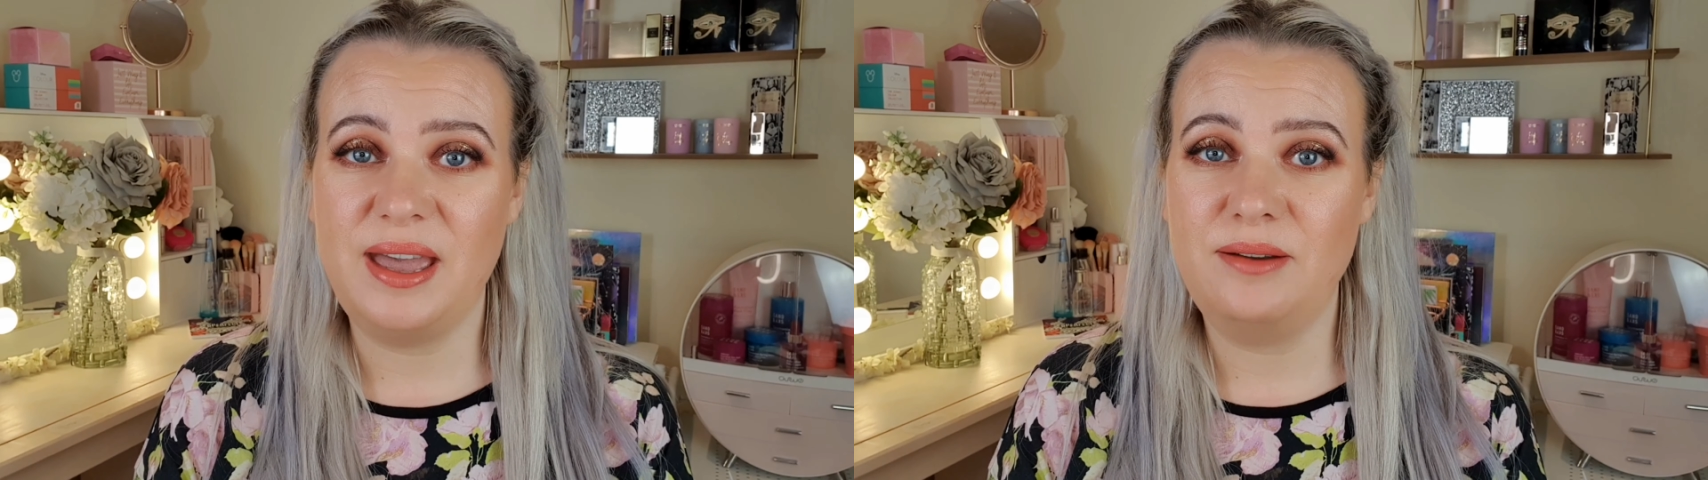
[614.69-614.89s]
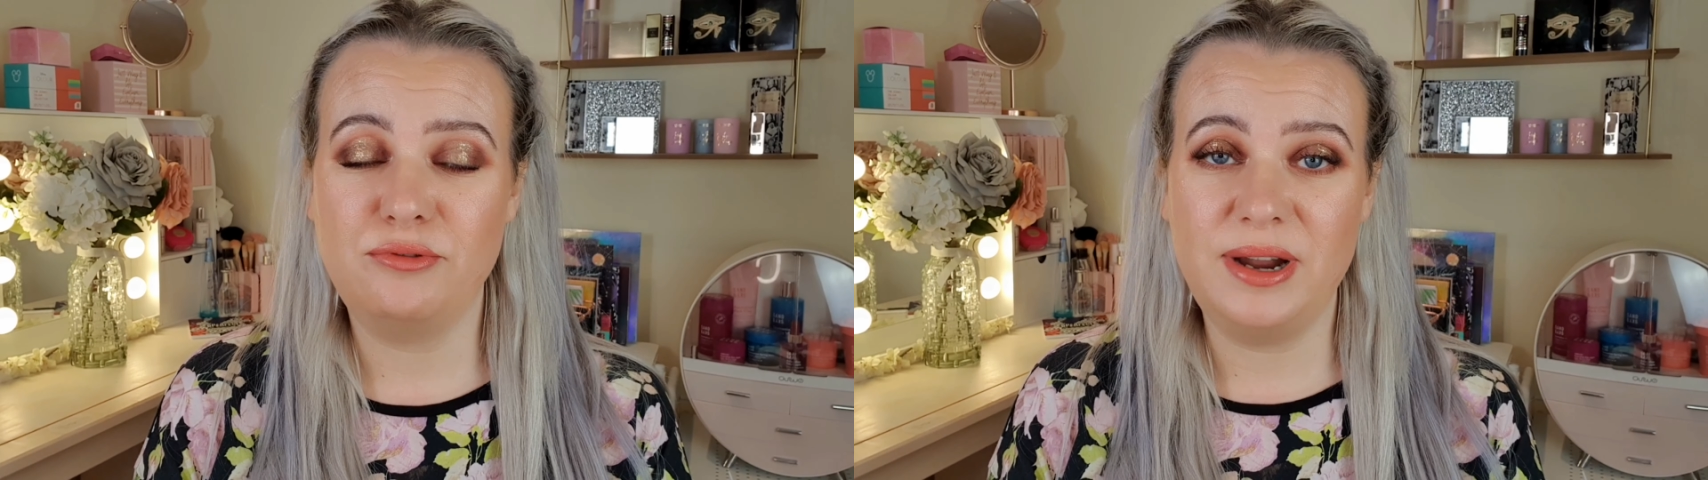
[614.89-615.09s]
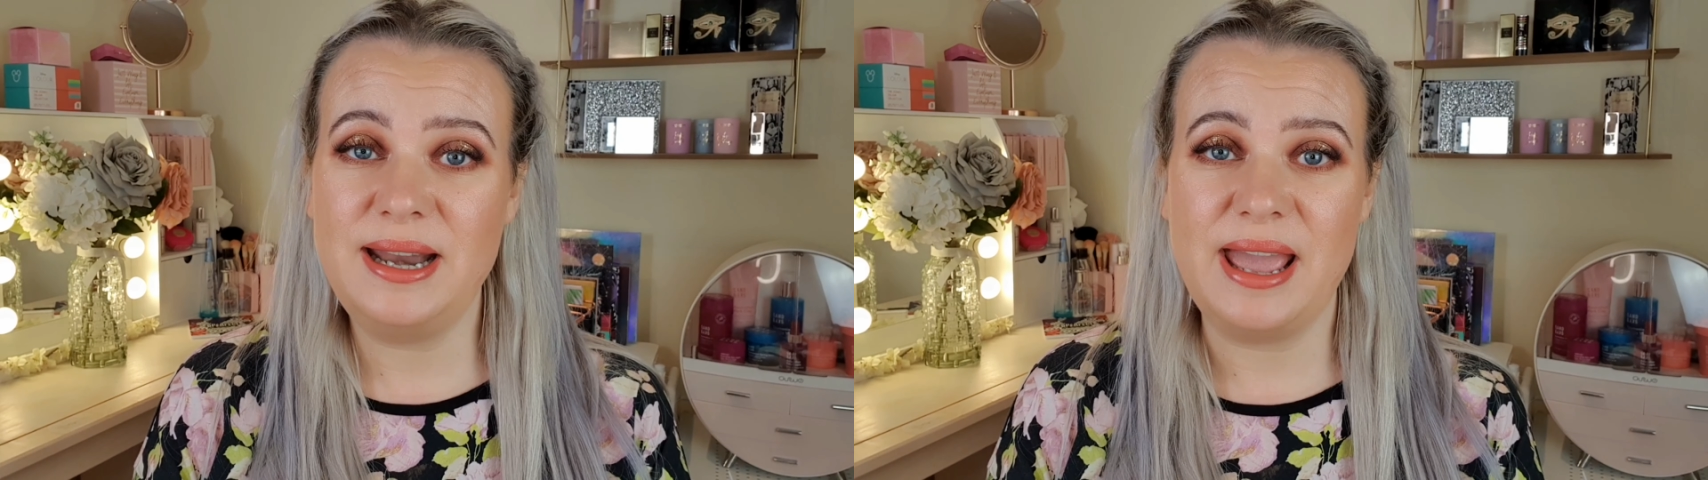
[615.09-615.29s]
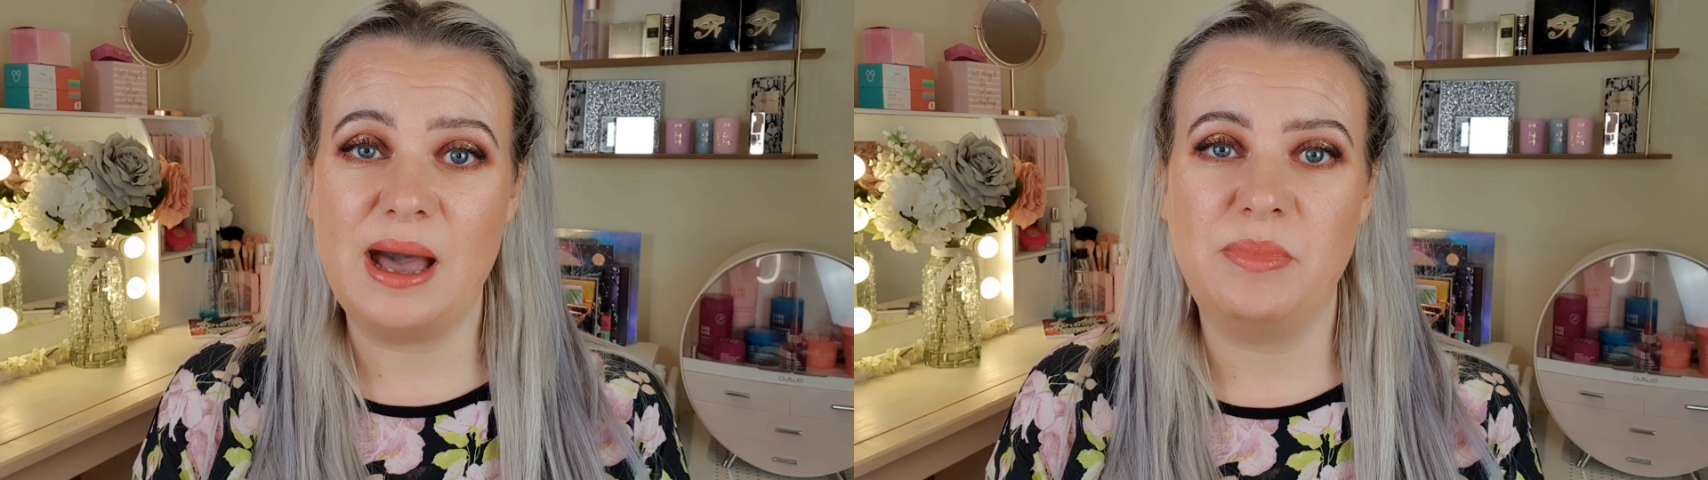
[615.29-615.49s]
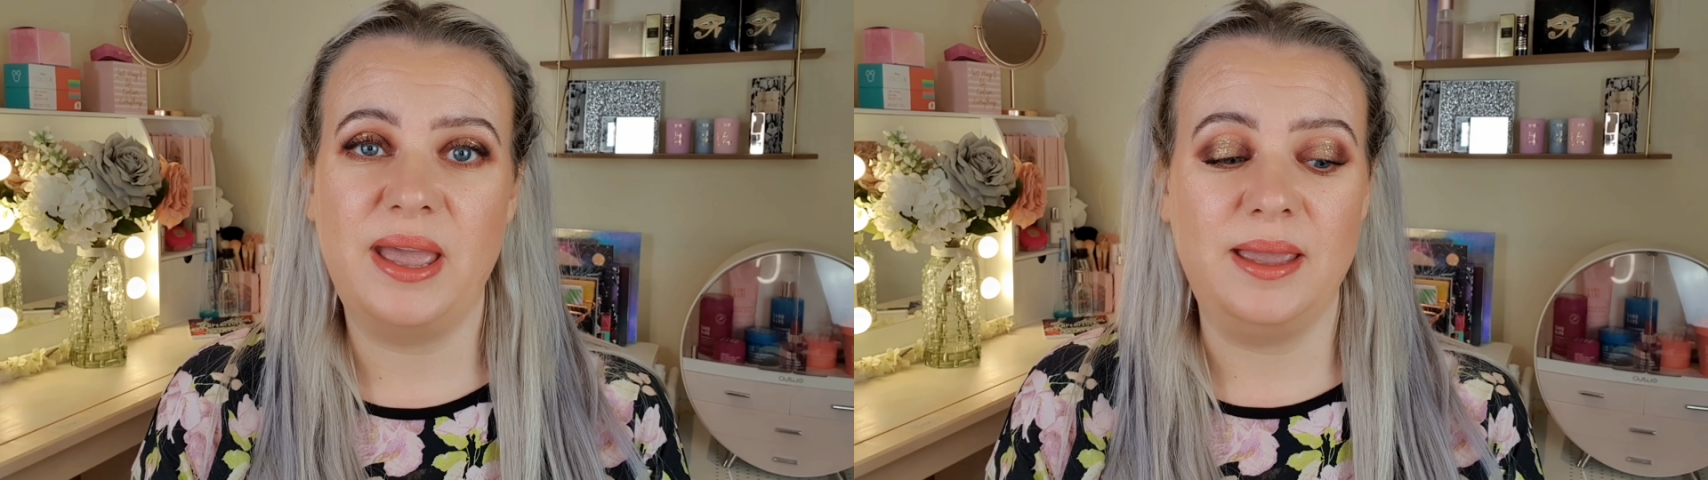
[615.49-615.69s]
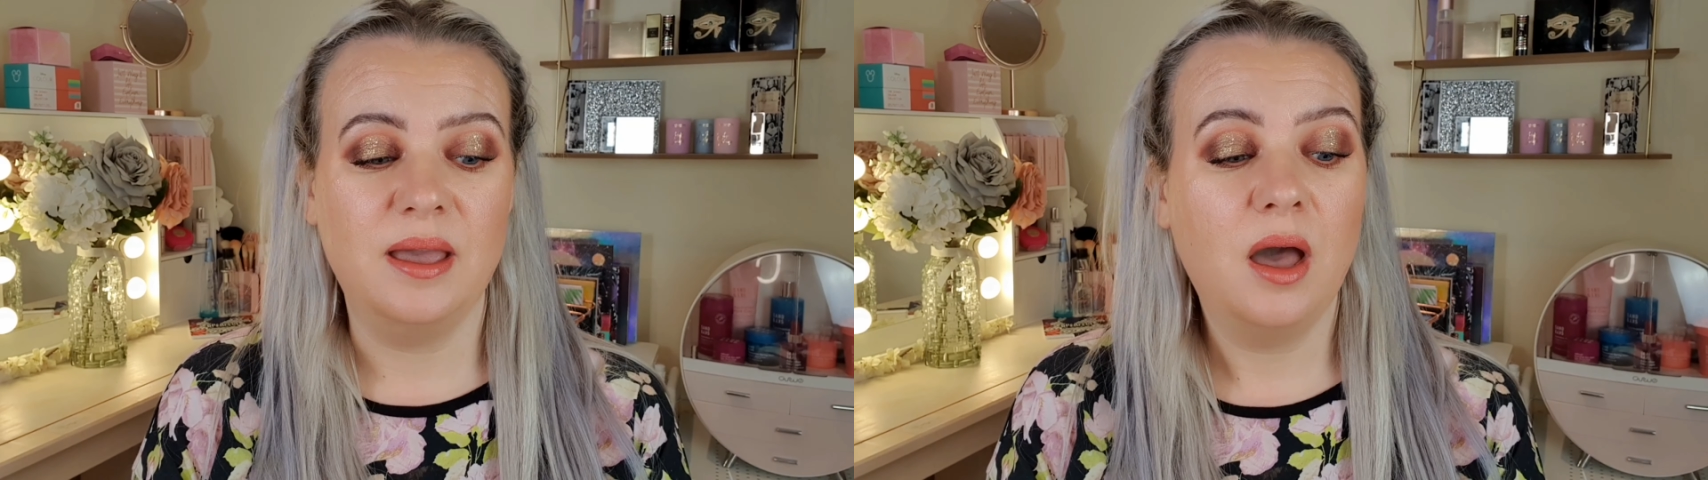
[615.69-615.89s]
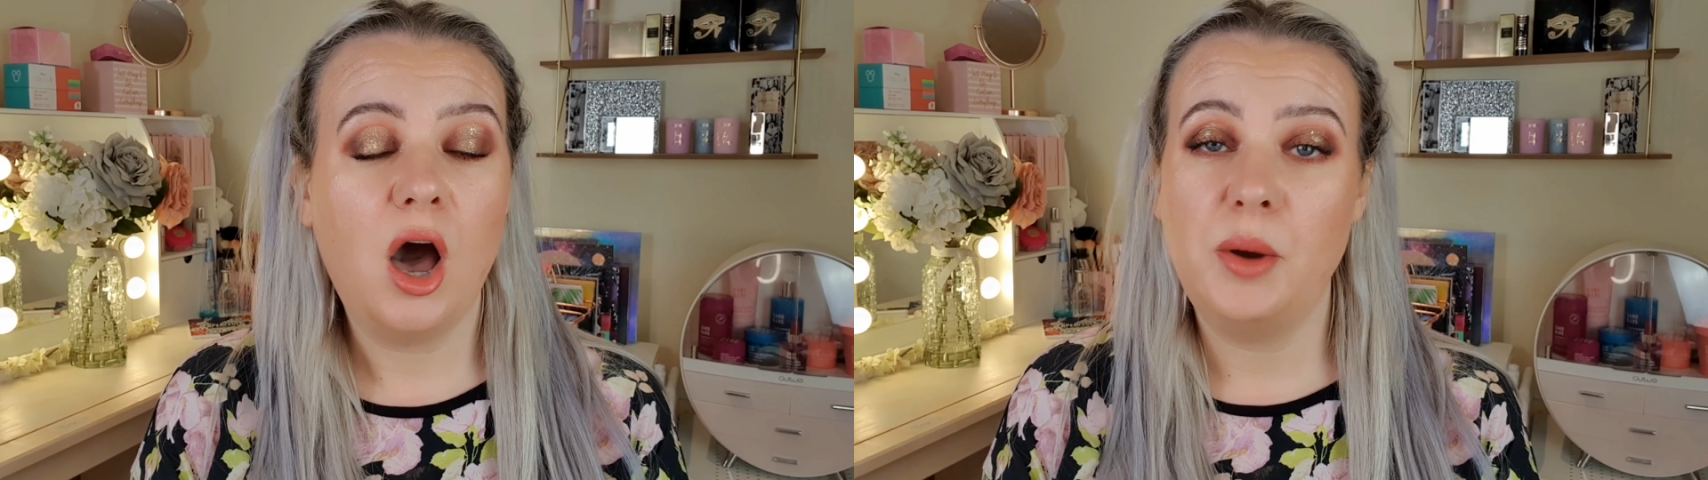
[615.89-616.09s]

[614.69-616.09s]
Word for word: it. Really happy.